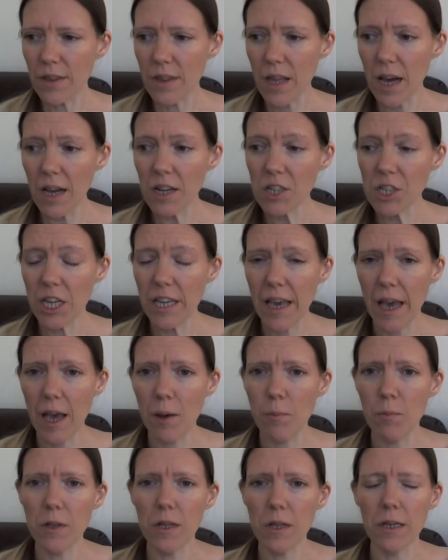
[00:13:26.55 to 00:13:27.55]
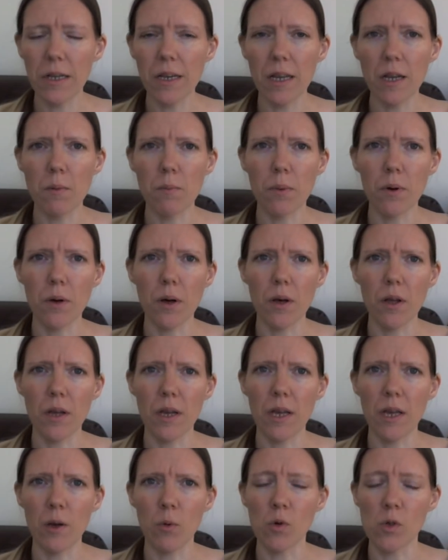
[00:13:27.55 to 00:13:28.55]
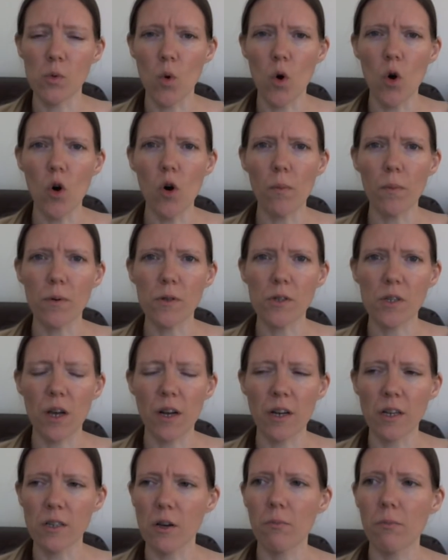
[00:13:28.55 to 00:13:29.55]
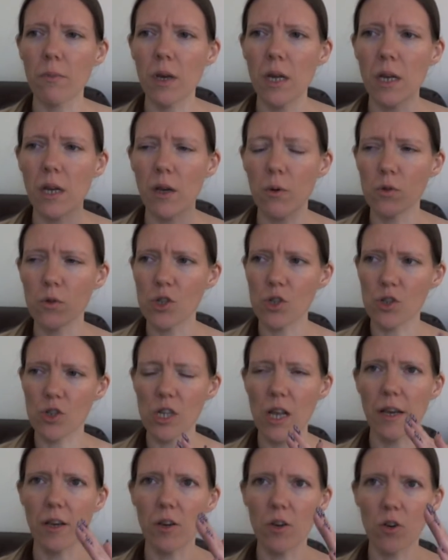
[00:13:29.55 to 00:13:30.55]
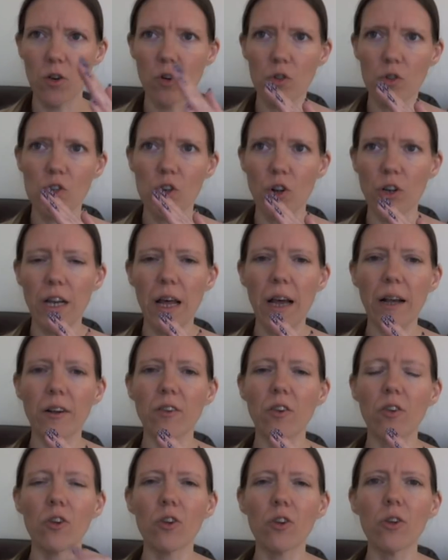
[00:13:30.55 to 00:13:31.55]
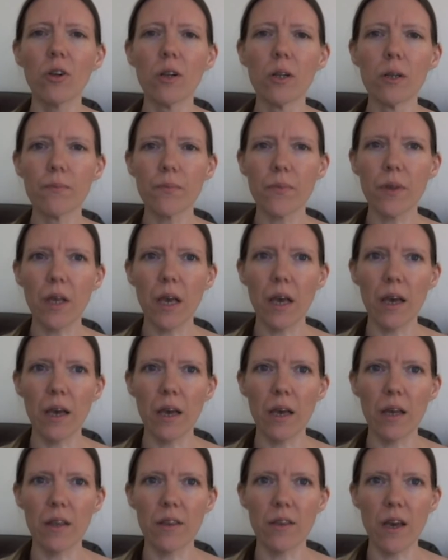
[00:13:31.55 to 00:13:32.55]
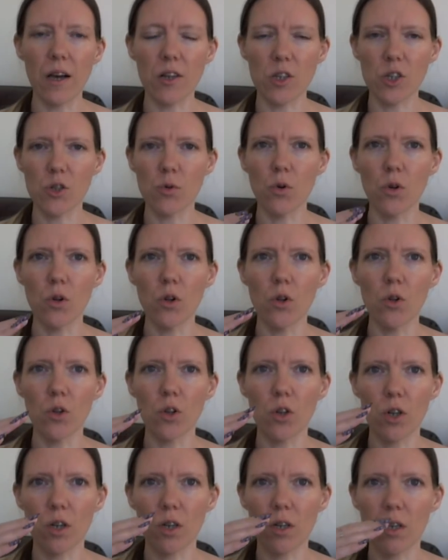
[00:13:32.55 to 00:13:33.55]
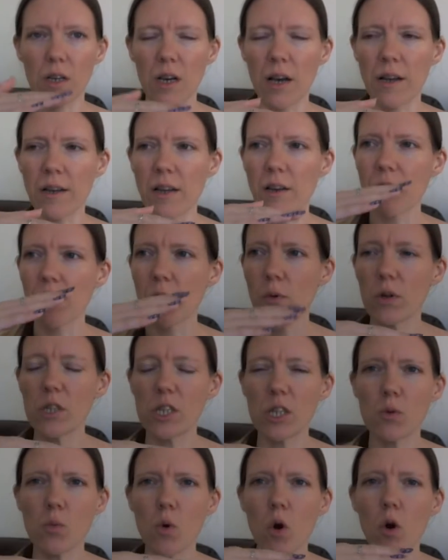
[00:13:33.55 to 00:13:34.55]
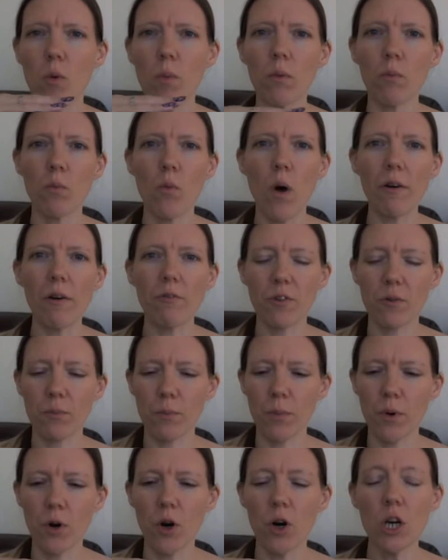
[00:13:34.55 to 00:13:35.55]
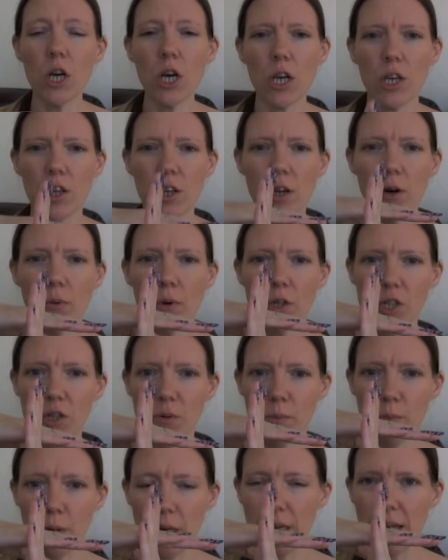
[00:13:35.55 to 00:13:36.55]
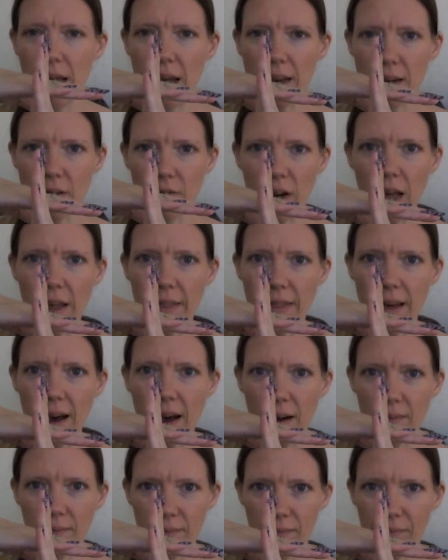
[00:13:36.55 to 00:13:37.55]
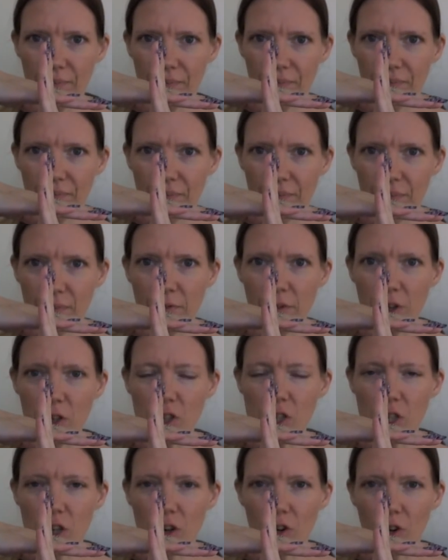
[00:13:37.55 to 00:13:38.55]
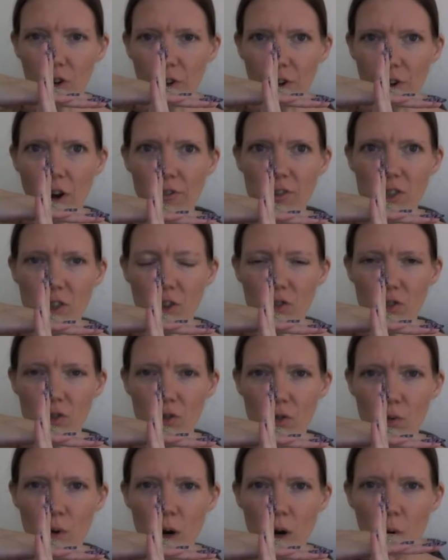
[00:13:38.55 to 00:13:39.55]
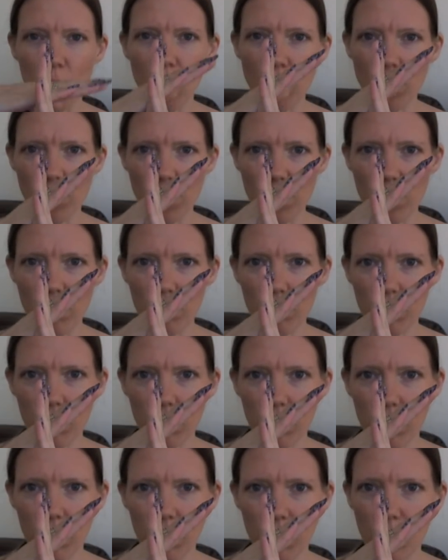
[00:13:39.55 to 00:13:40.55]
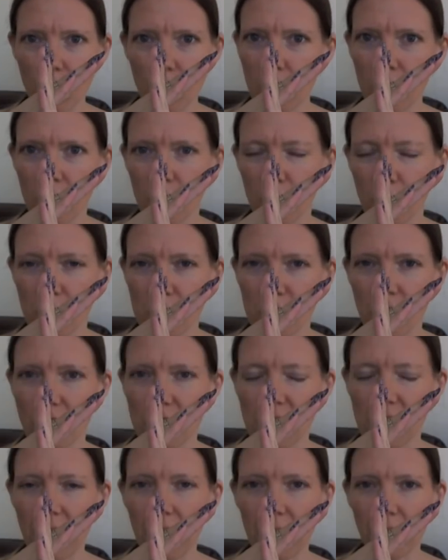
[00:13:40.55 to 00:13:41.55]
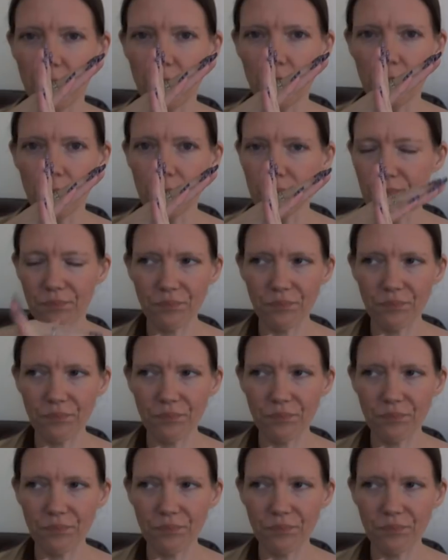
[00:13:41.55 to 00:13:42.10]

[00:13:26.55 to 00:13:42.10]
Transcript: That actually came with linen, but it was warped, and I don't mean it was just like cut on an angle. The actual, I never know which is warp and weft, but you know it should be kind of like that, vertical and horizontal. Well, one of them was on a diagonal,